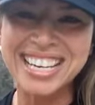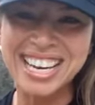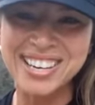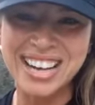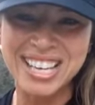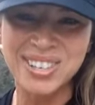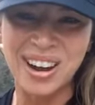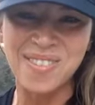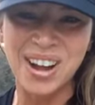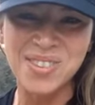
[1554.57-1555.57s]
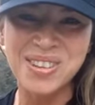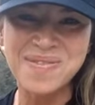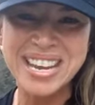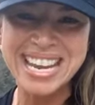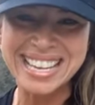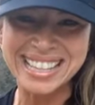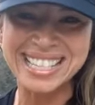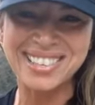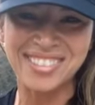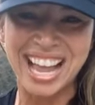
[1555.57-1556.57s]
Can you guys grab on with me?
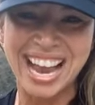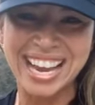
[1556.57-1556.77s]
Let's fly.